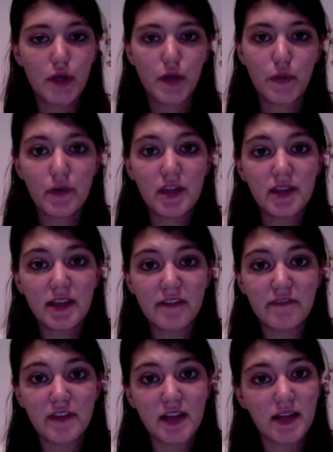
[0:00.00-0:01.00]
We
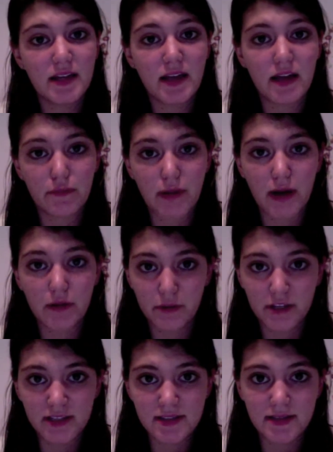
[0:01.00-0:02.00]
live in and around
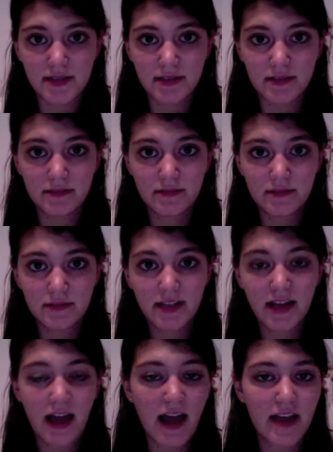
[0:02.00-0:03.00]
Princeton,
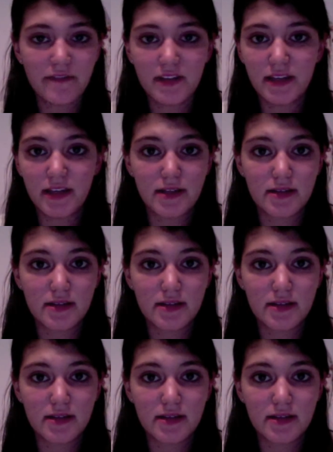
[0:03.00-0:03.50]
an Ivy League